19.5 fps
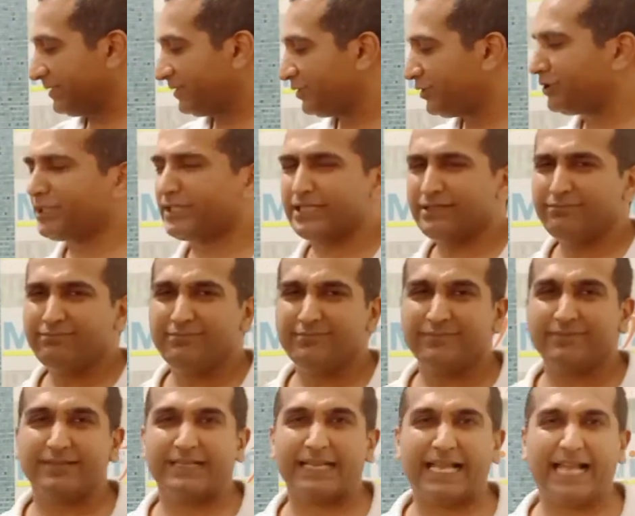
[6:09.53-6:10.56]
Chicken,
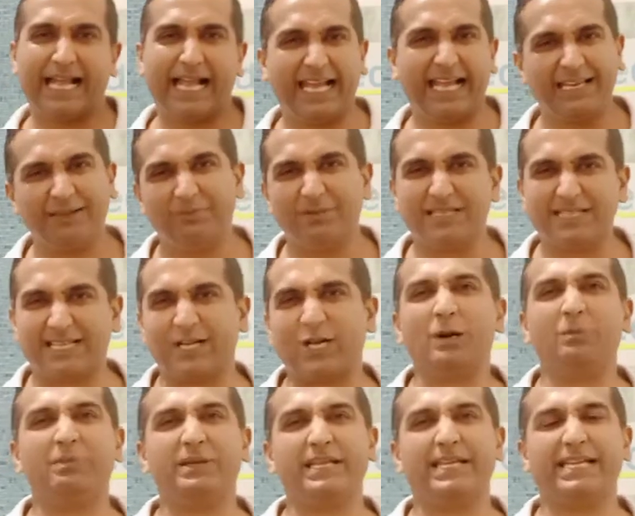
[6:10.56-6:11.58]
animals are
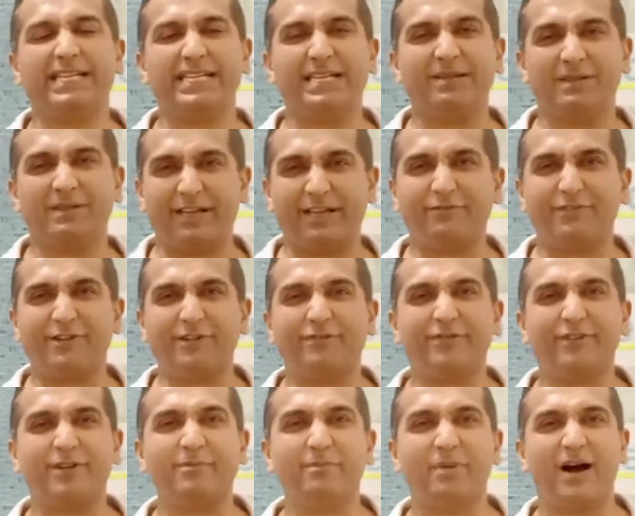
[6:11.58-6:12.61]
complicated. They have
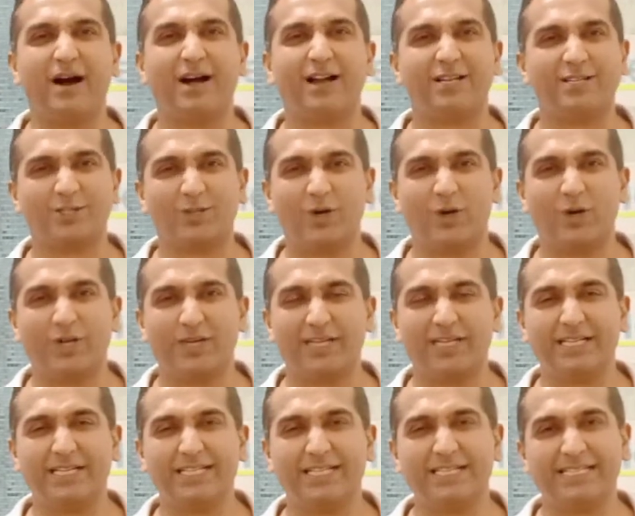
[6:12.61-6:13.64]
different parts,
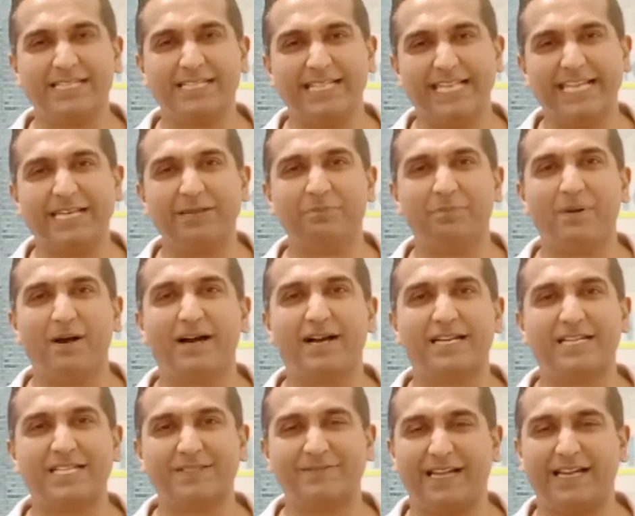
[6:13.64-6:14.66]
organs, lean
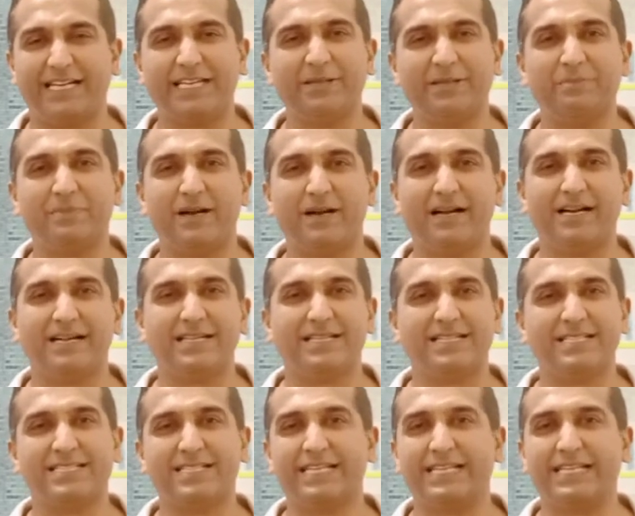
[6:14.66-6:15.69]
parts, fatty
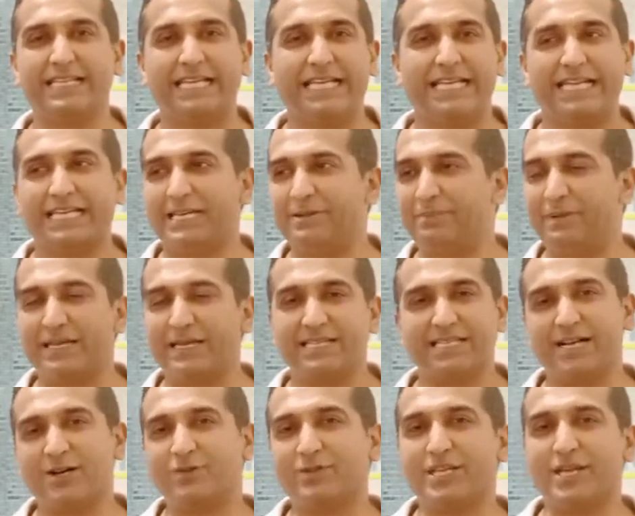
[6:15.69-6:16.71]
parts, and depends
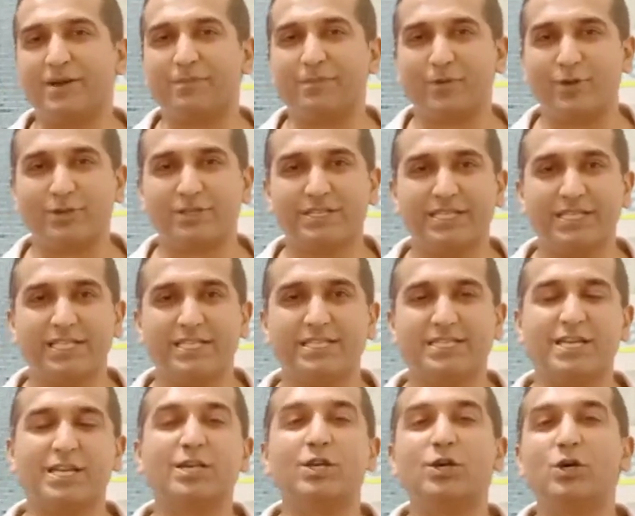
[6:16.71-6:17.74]
how they are processed
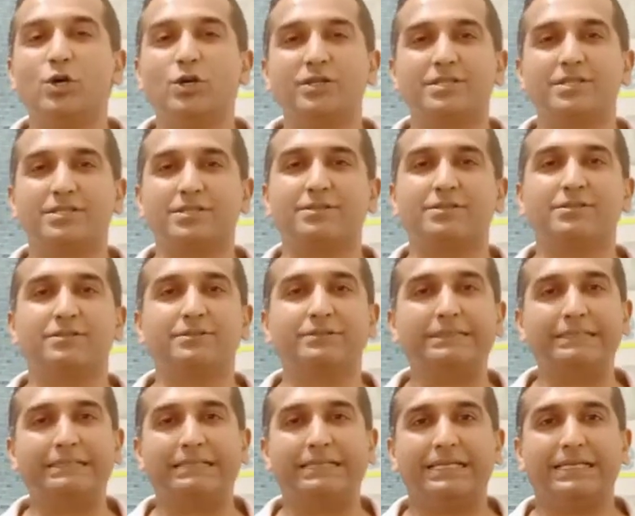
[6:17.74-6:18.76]
and cooked.
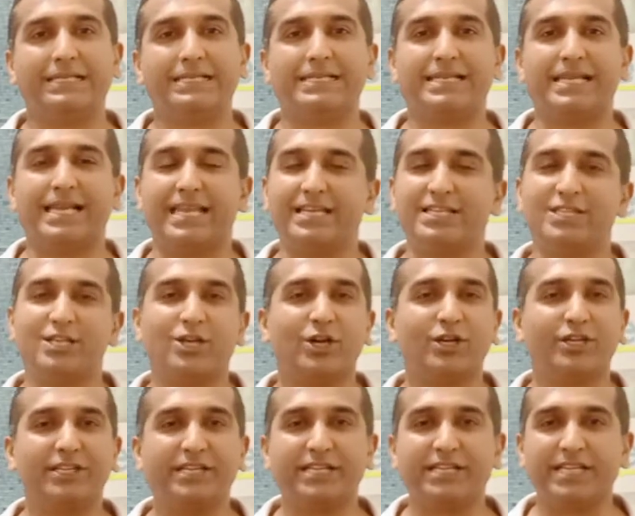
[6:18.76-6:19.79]
So the energy
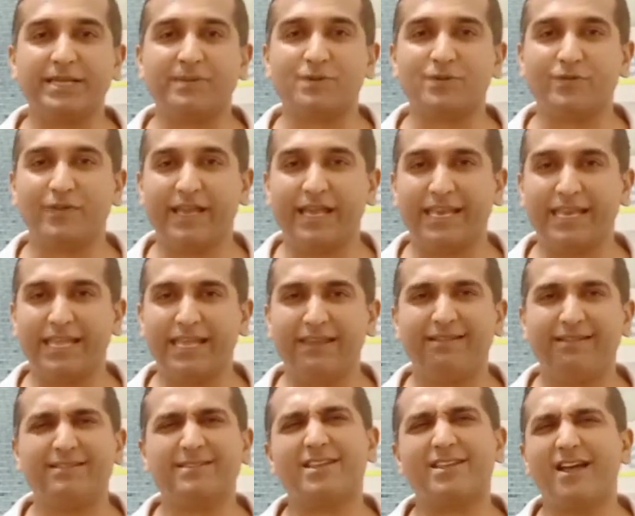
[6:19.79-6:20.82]
content keeps varying.
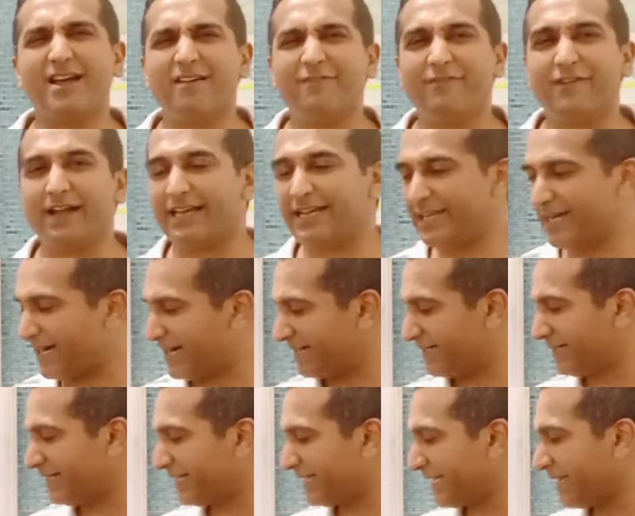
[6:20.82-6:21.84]
As a rough idea,
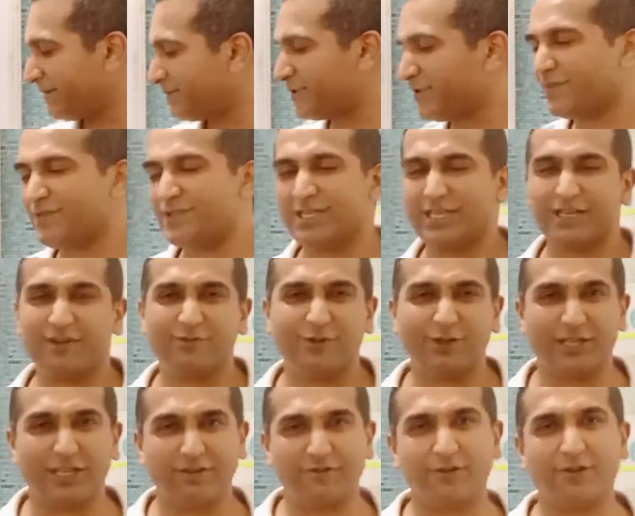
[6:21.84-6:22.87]
100 grams of chicken
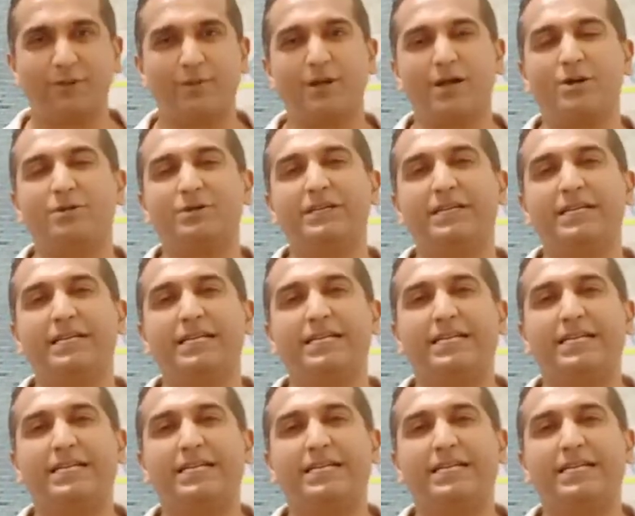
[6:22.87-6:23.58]
would give you around